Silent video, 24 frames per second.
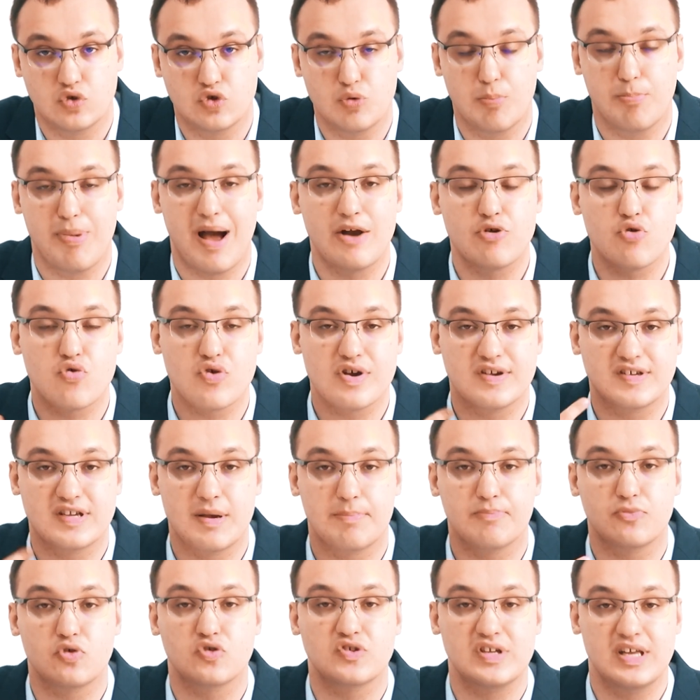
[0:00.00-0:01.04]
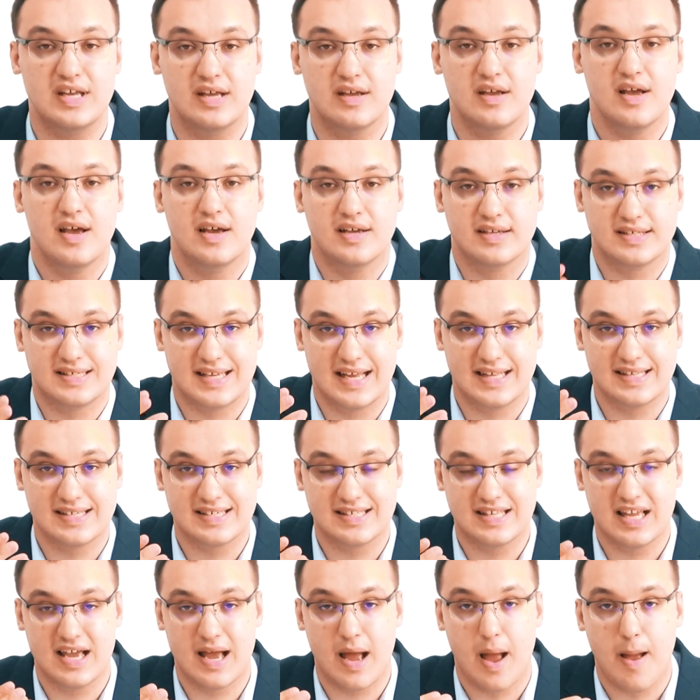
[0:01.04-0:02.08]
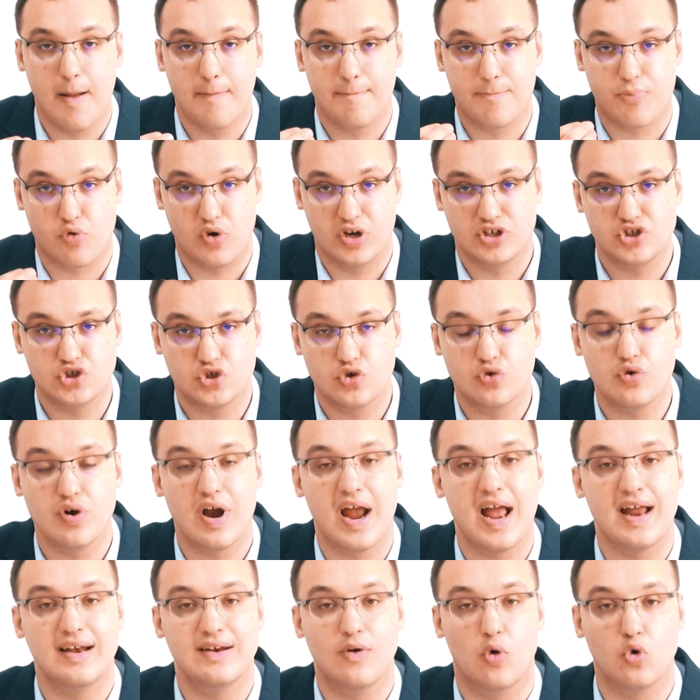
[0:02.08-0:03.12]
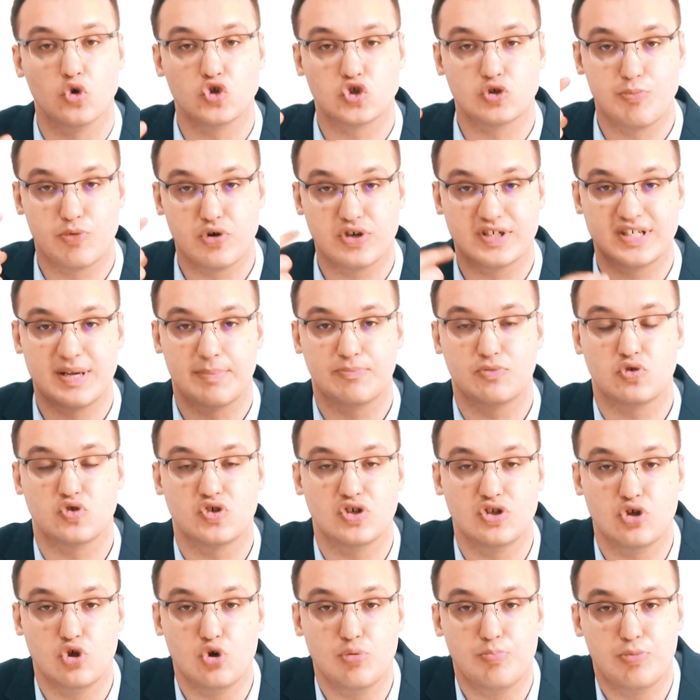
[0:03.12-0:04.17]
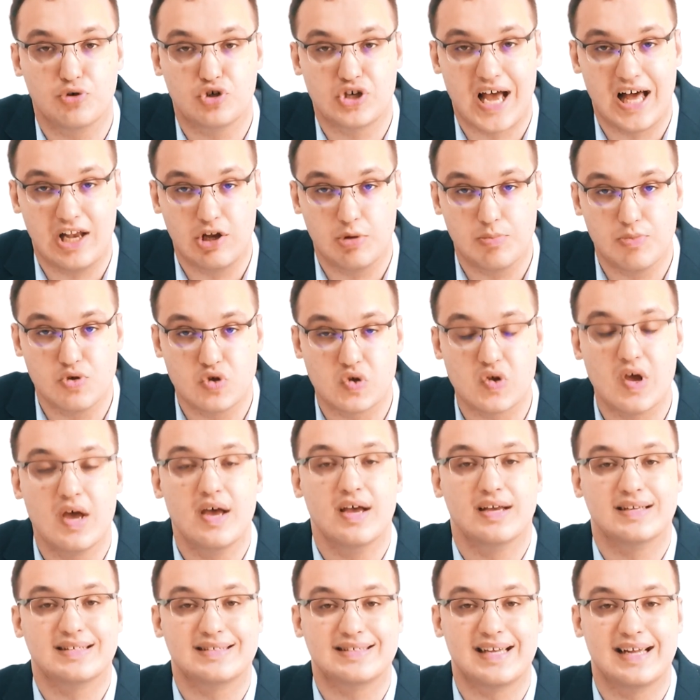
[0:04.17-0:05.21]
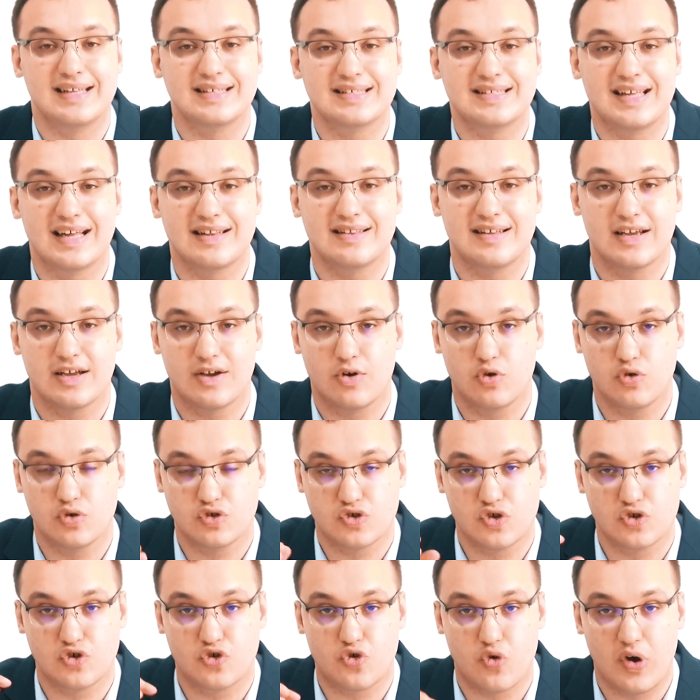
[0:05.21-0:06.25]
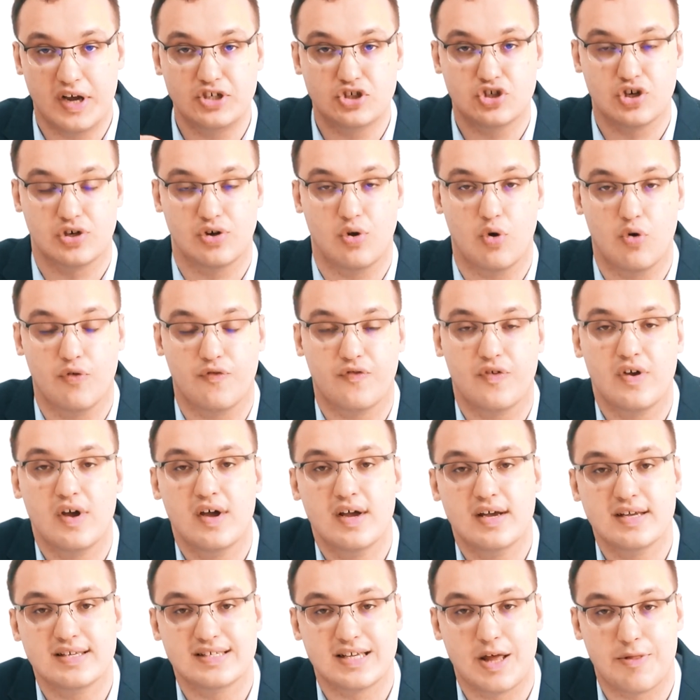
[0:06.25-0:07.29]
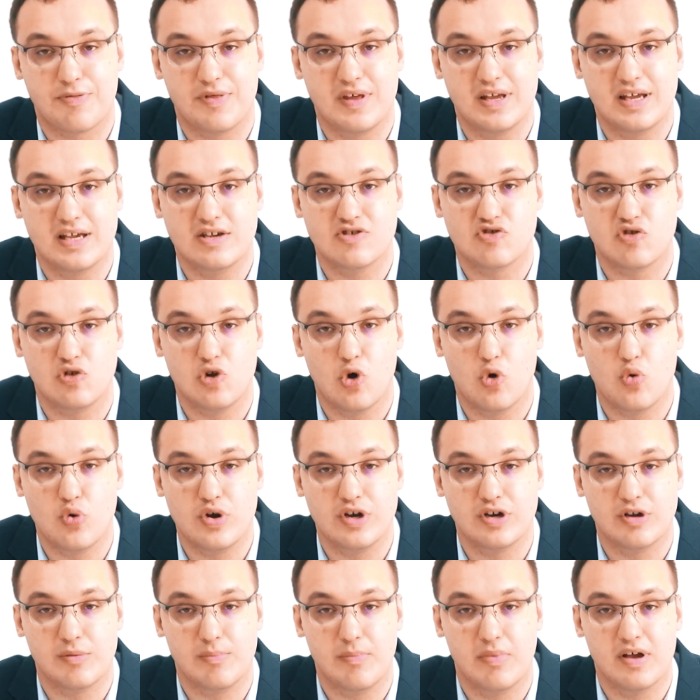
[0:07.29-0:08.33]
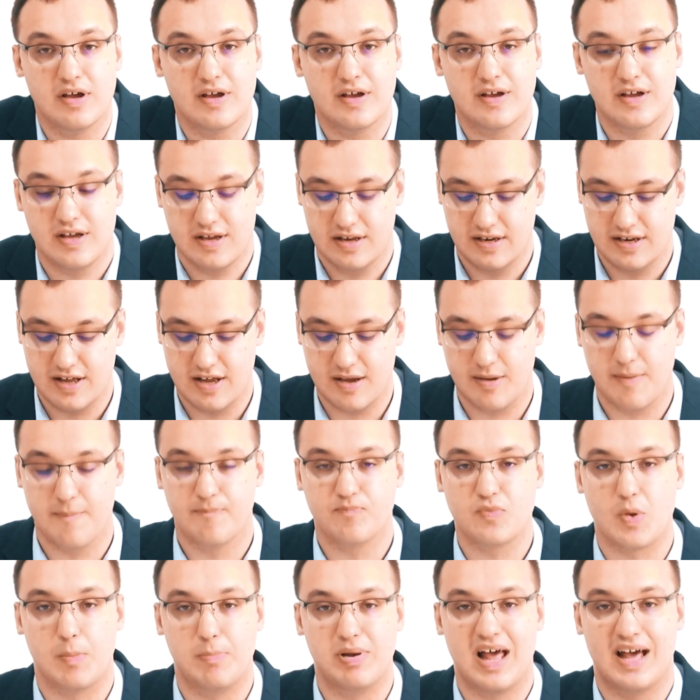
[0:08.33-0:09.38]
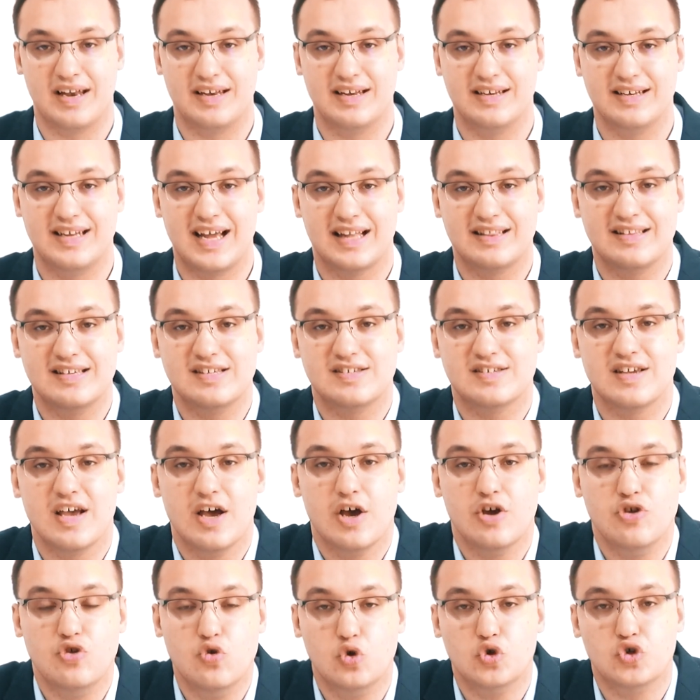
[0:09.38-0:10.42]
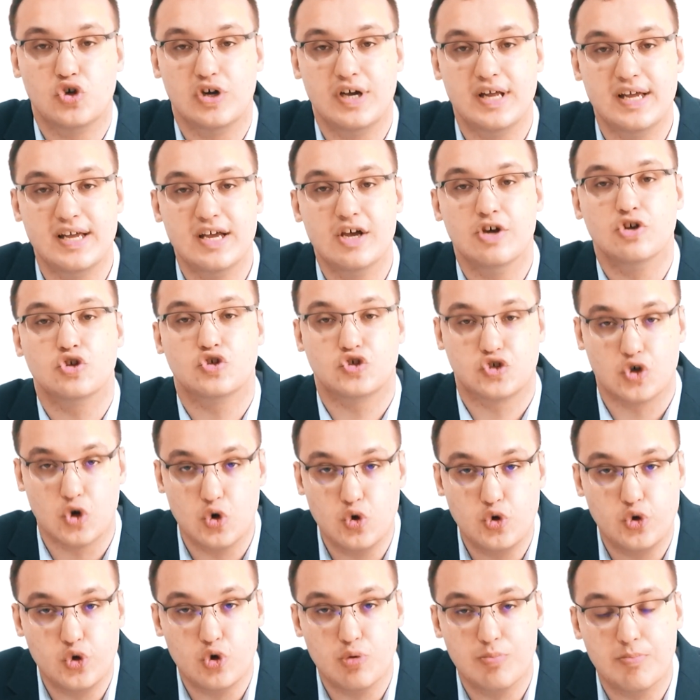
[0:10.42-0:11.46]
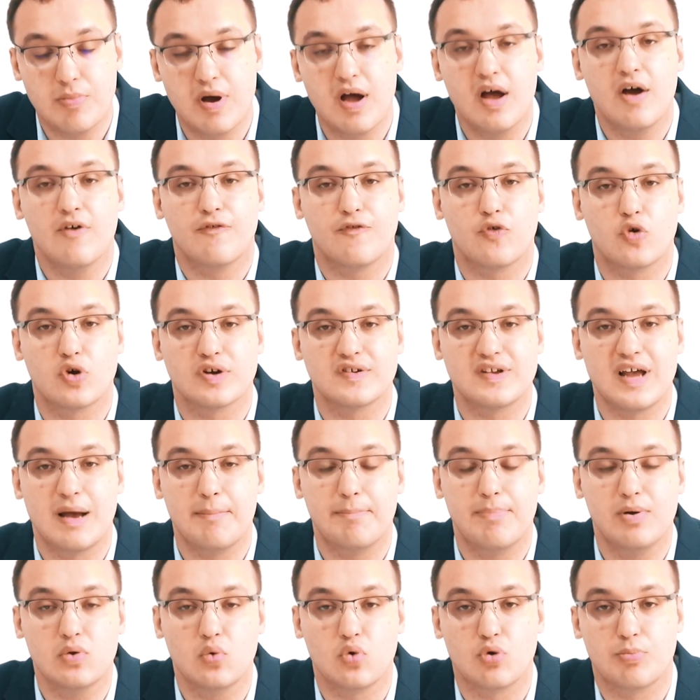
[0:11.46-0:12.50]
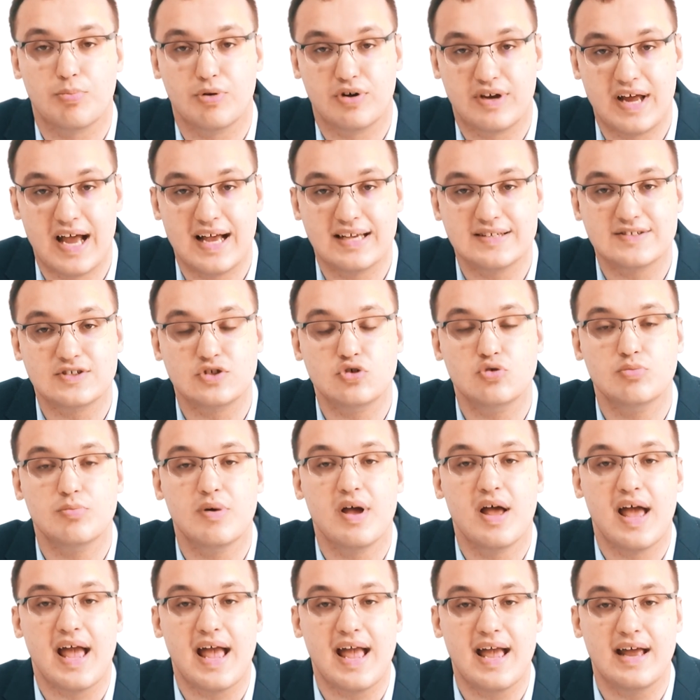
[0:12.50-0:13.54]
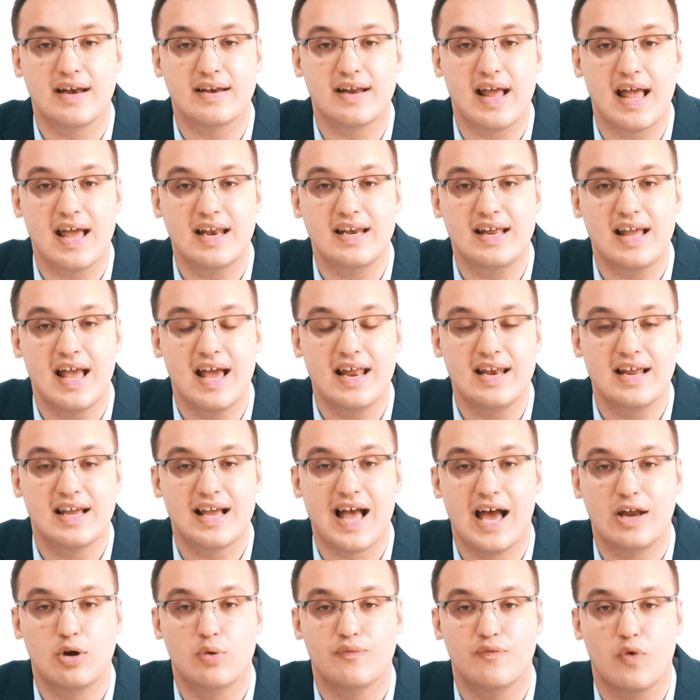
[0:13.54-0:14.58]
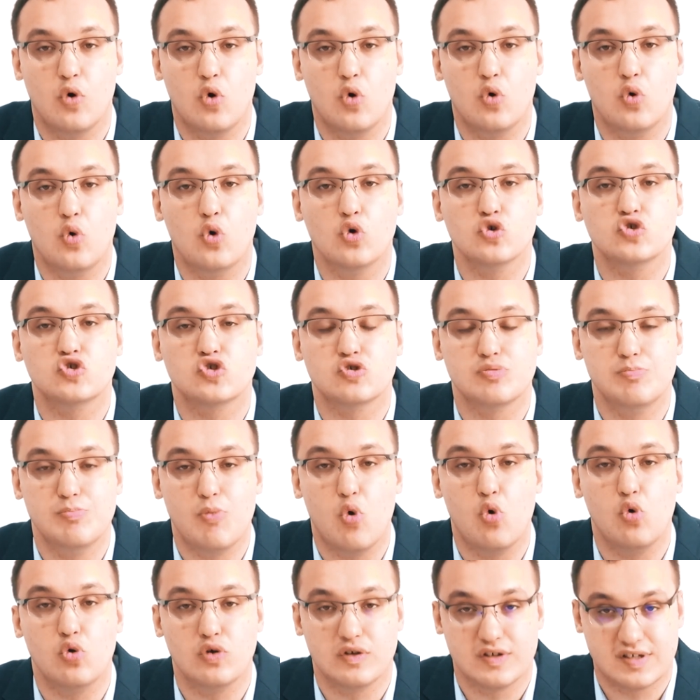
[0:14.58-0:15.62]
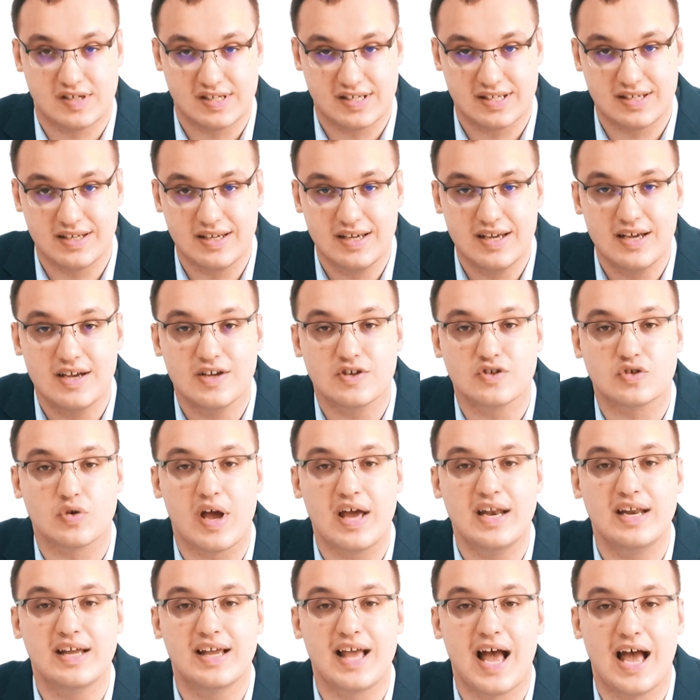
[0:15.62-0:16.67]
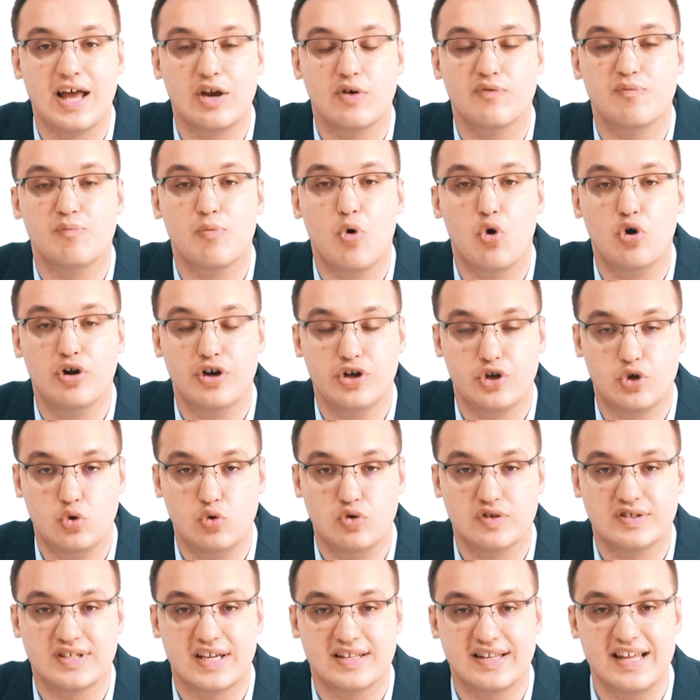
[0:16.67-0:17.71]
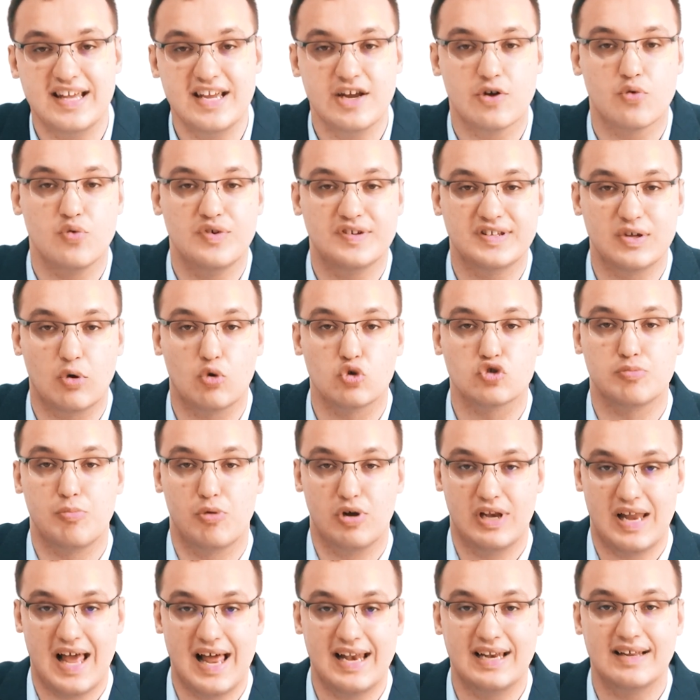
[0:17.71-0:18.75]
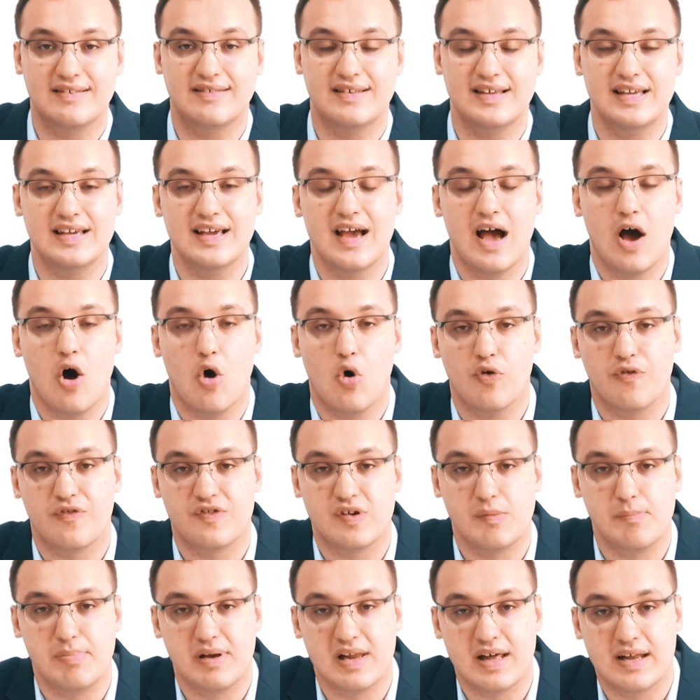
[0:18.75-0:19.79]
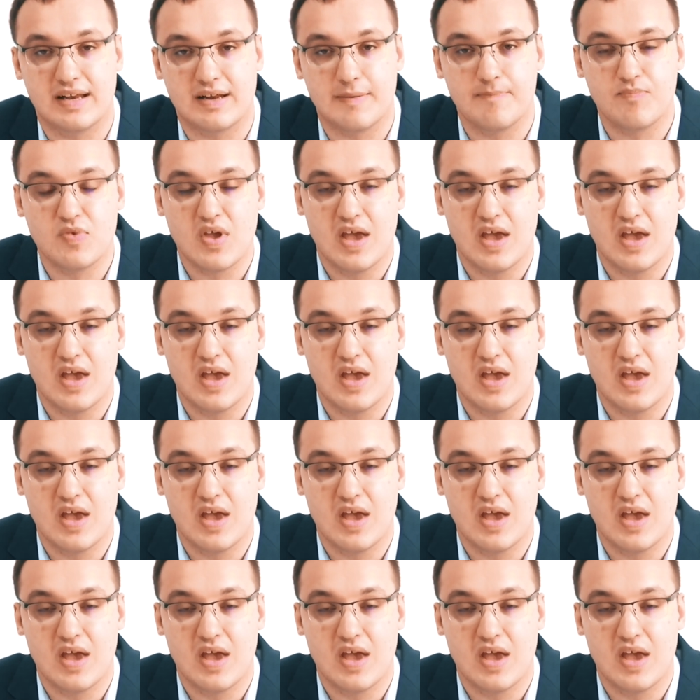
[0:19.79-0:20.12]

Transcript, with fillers: So baroreceptors sense the pressure and osmoreceptors in the hypothalamus sense that the concentration of something is low in the uh, in the blood and that is usually sodium for example or potassium and any any kind of osmols so any kind of molecules that increase the osmolality of the blood.